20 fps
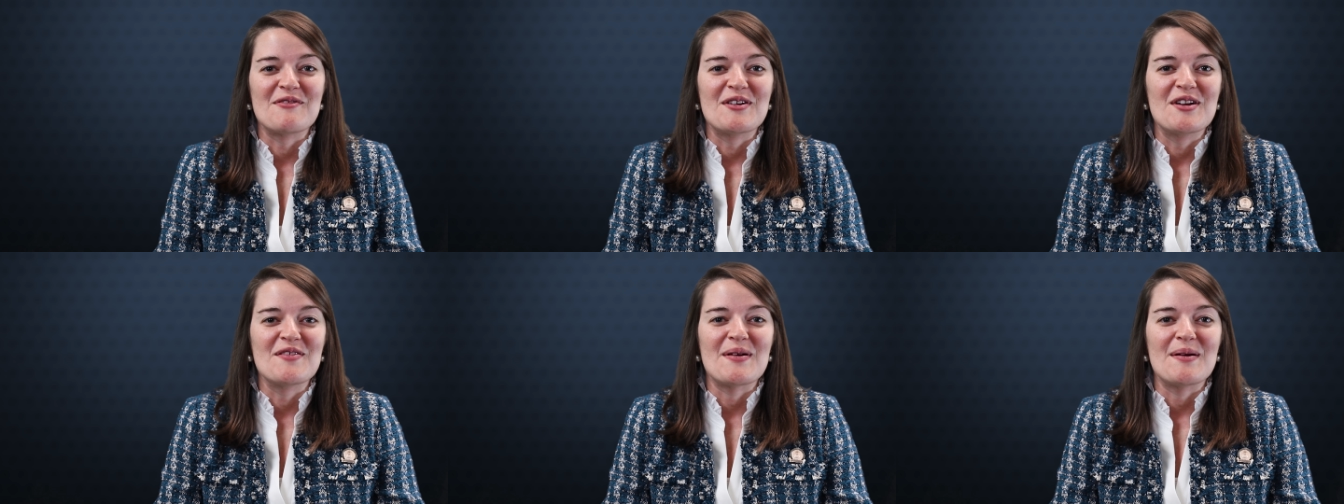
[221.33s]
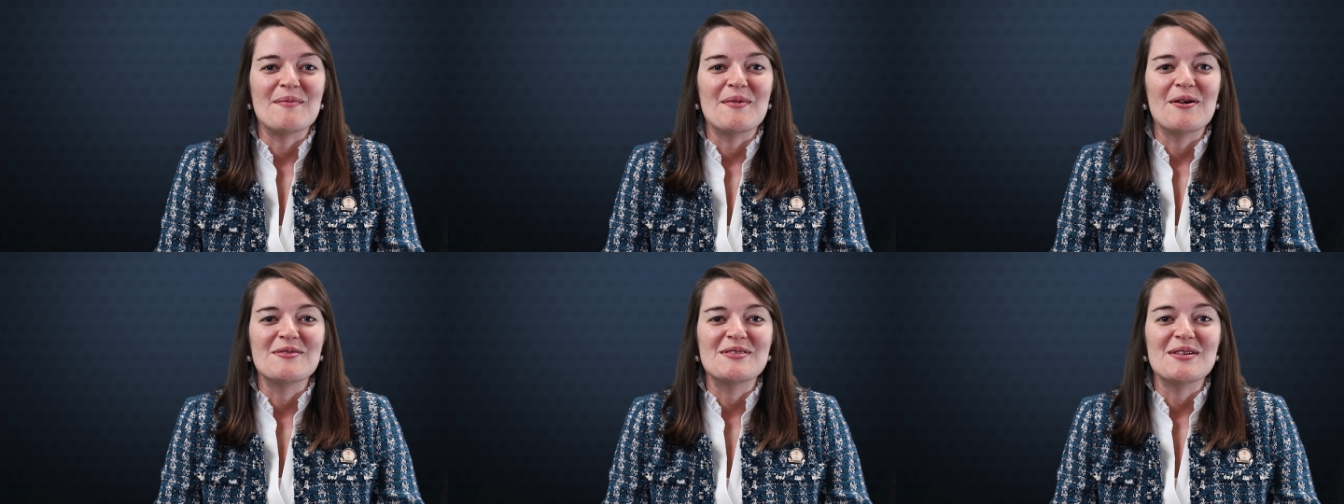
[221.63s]
one of
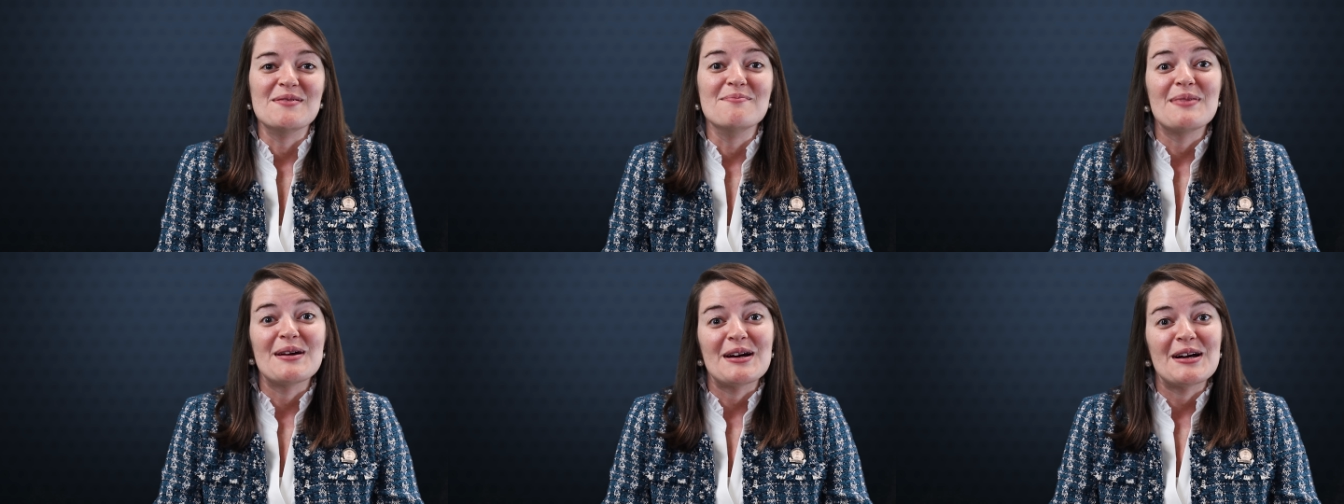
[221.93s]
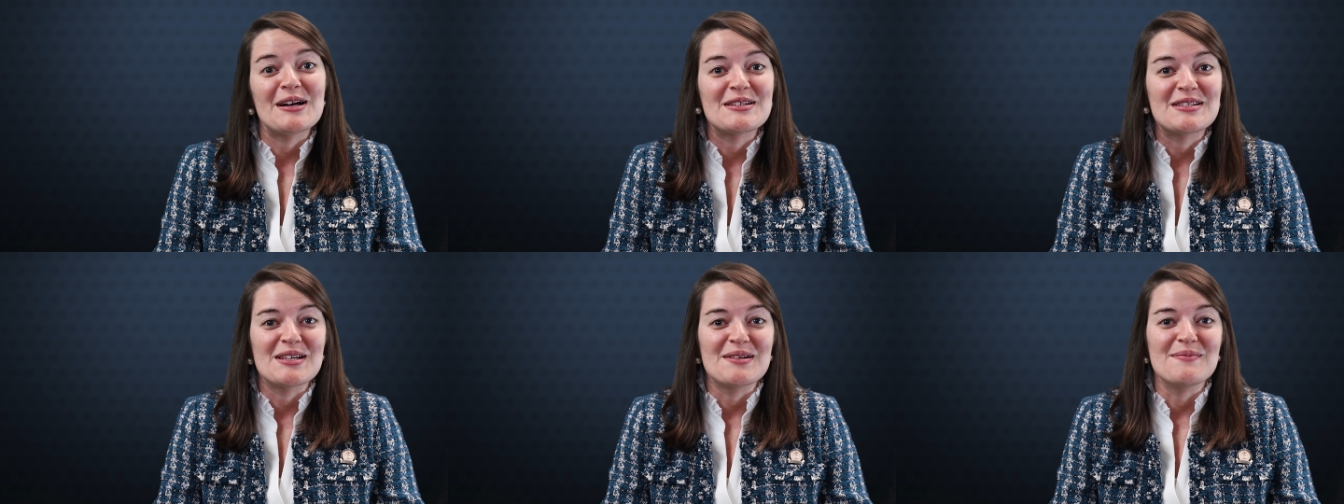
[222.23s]
my most
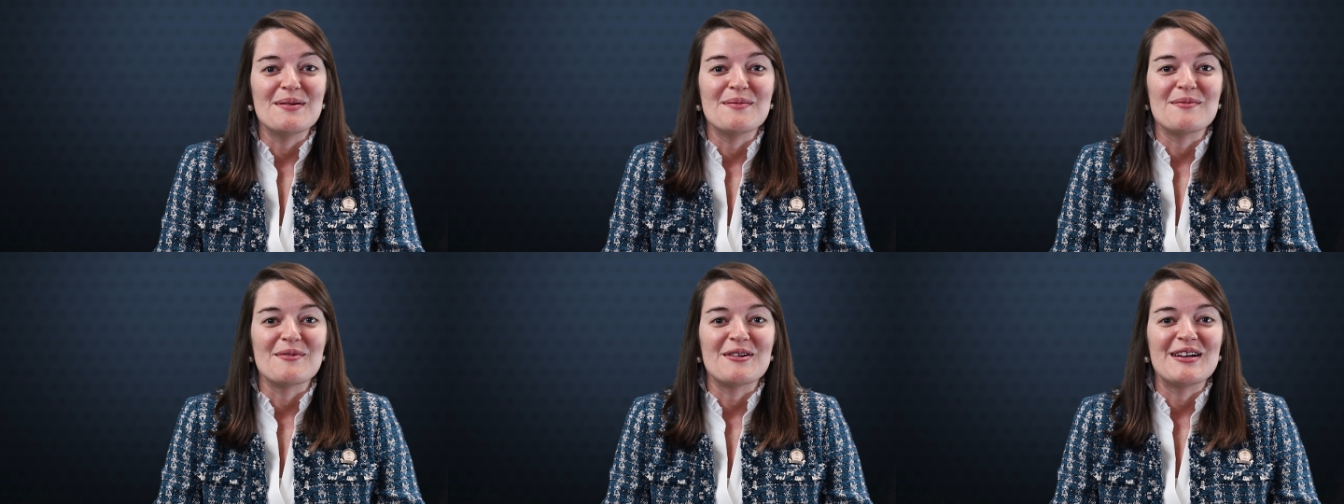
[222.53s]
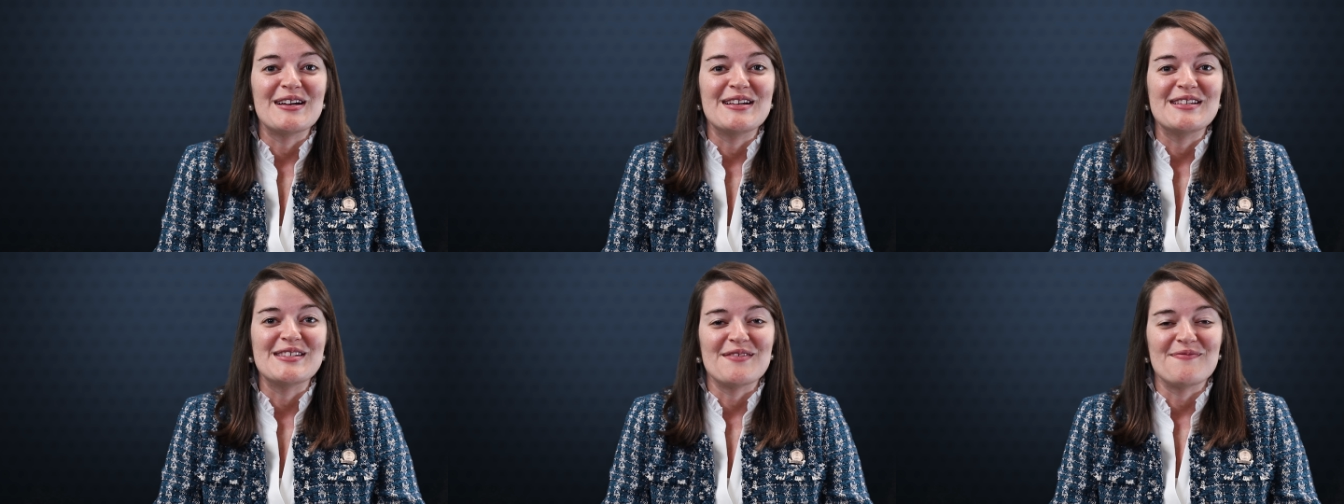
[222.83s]
embarrassing
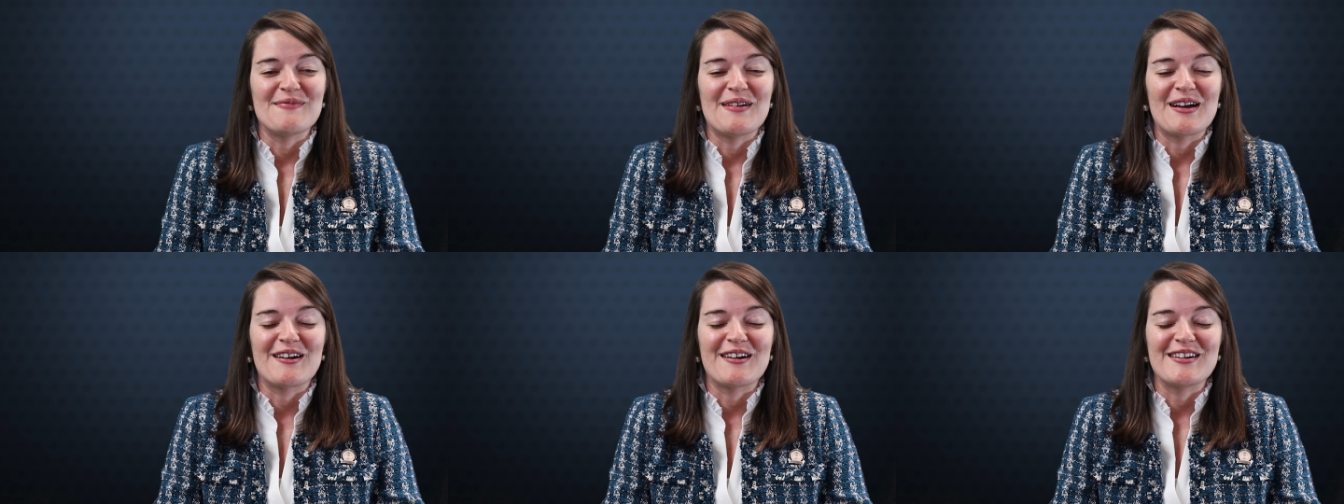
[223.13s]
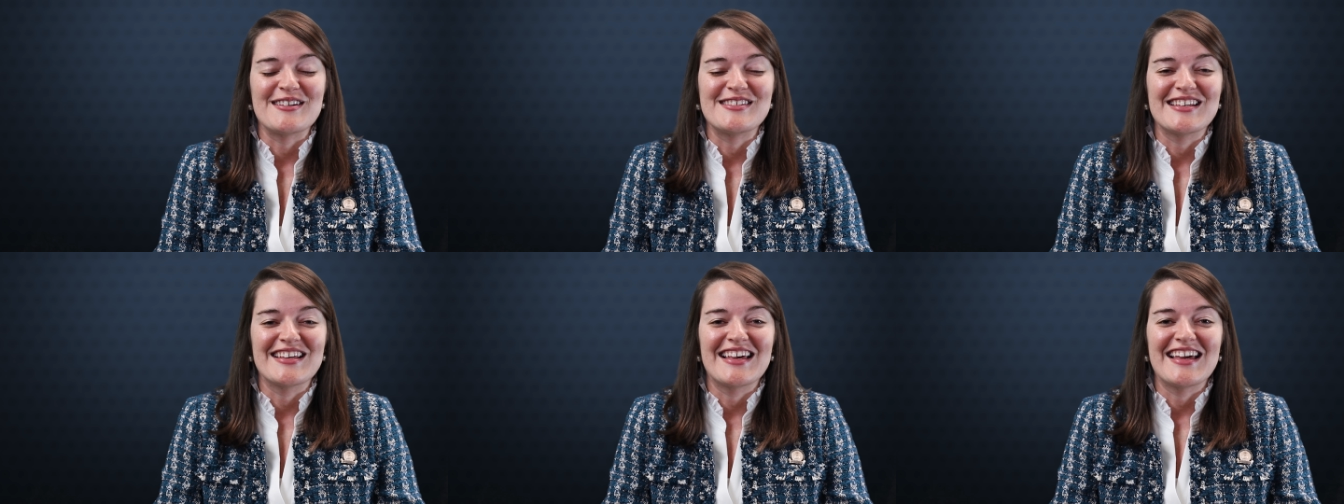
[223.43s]
memories of my
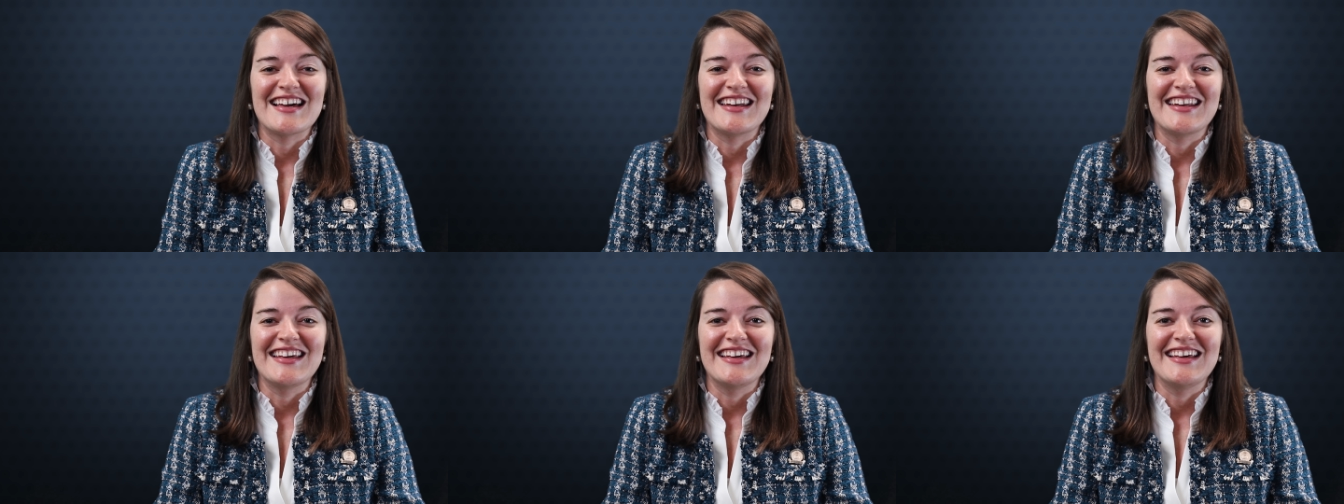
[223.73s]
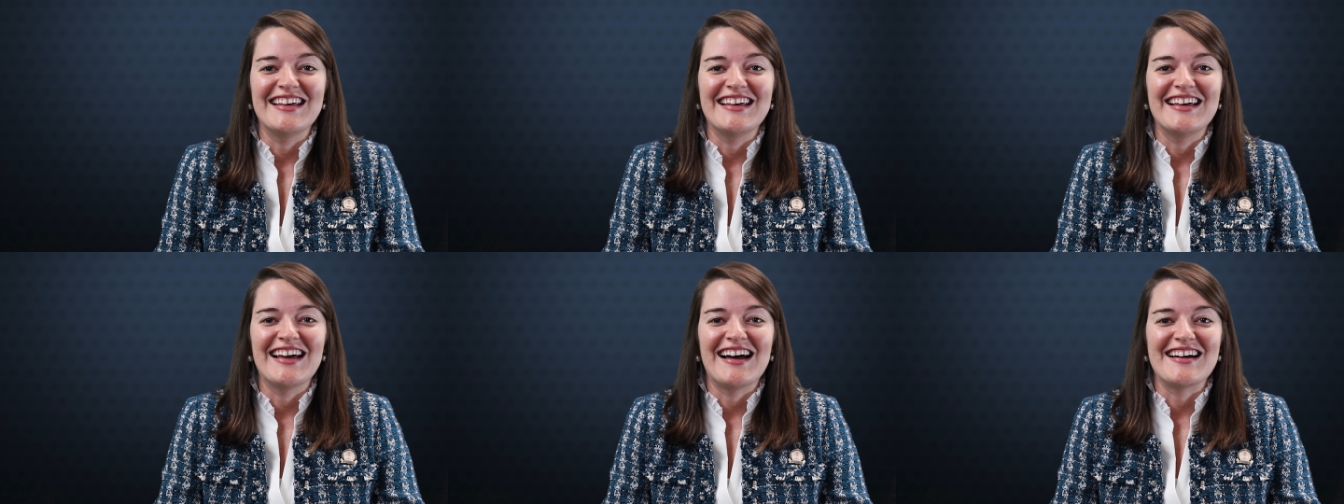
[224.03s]
Grayson
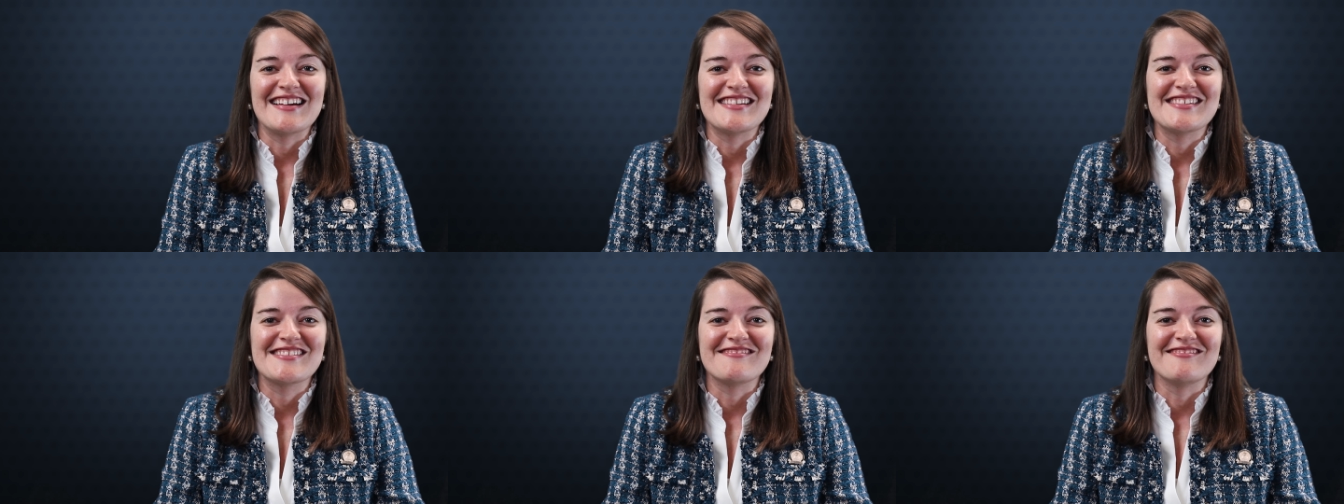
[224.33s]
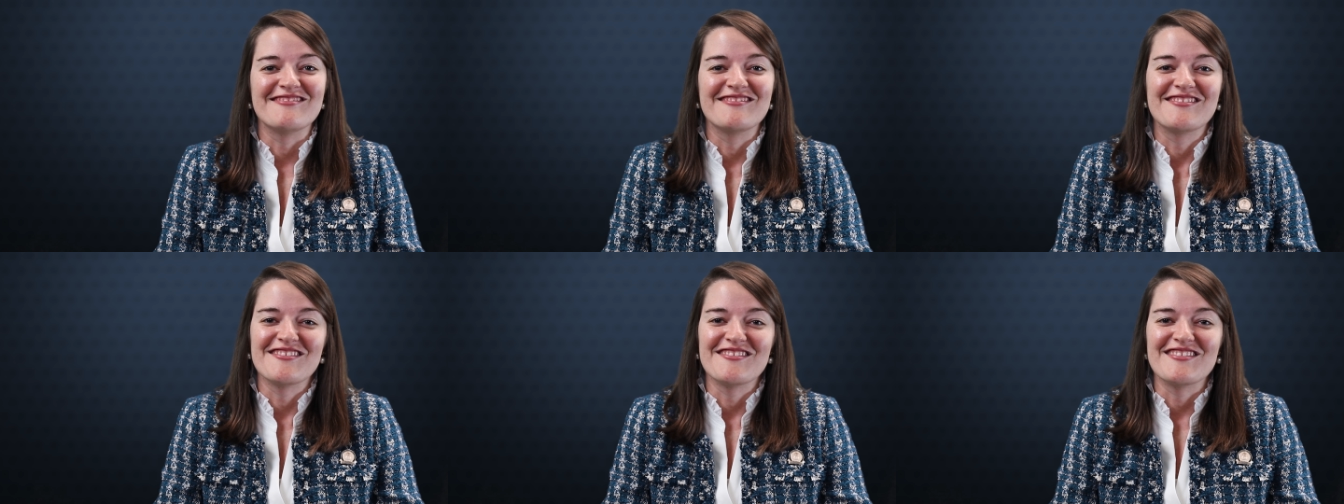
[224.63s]
County high
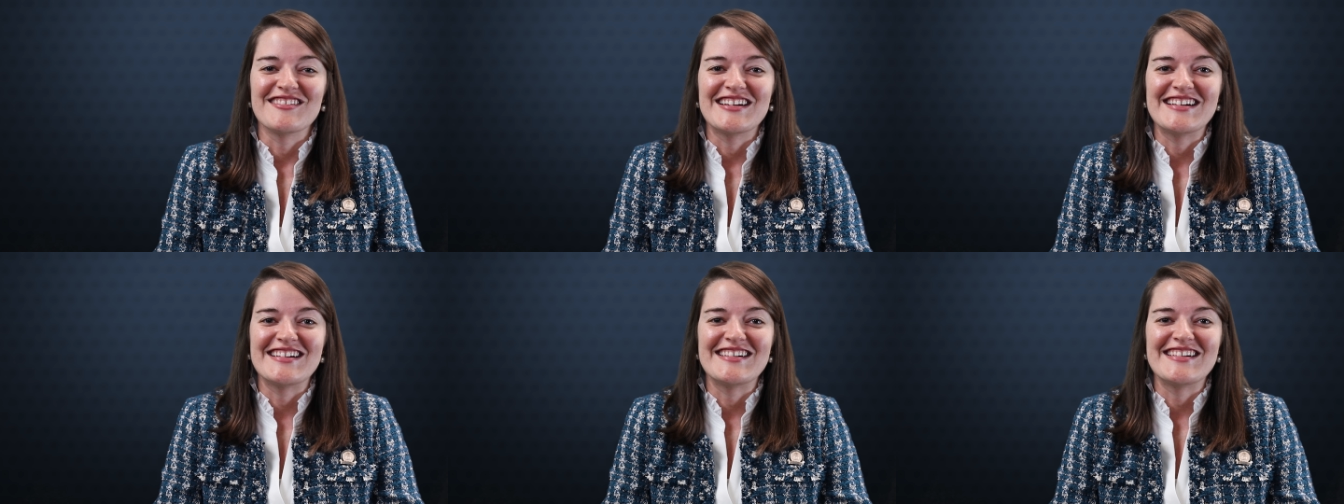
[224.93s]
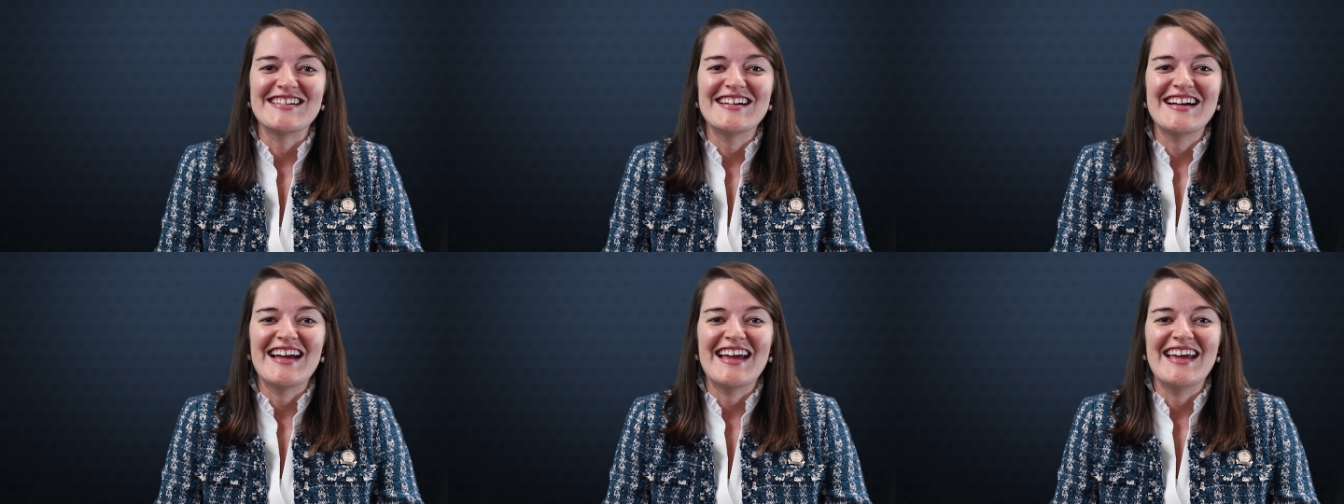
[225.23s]
school
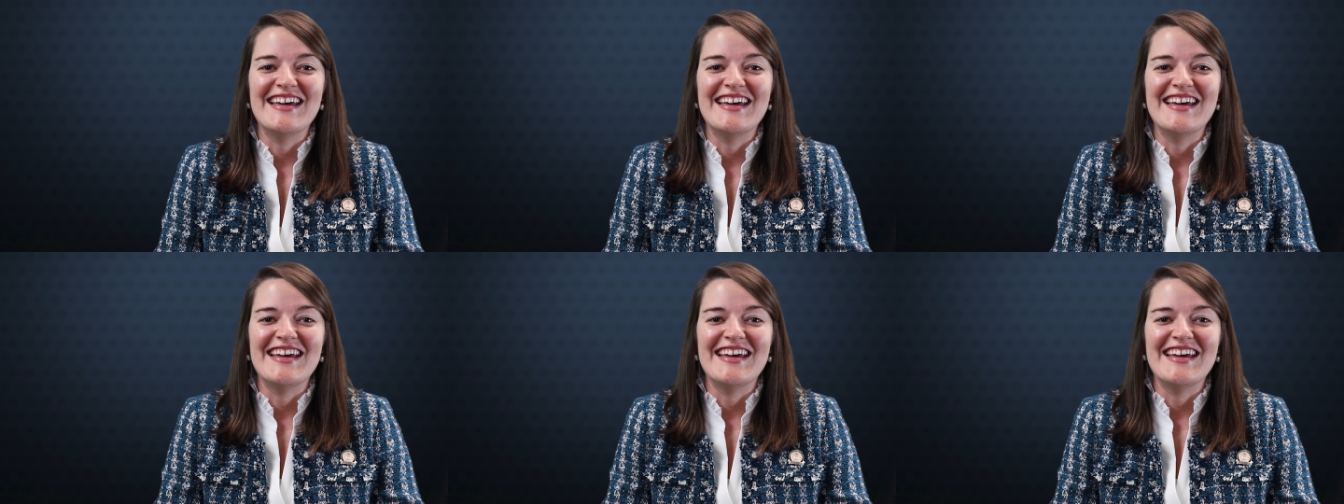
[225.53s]
career,